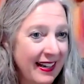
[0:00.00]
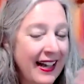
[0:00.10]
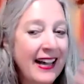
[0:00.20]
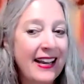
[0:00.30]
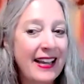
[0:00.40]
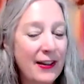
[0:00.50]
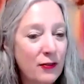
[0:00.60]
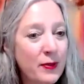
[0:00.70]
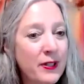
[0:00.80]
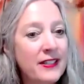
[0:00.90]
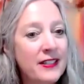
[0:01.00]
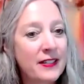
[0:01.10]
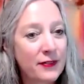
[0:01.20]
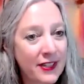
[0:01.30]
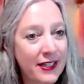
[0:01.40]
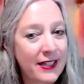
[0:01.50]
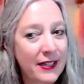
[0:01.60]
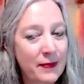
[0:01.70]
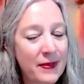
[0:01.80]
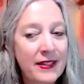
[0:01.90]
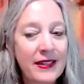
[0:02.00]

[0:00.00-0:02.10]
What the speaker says: I have plenty of time.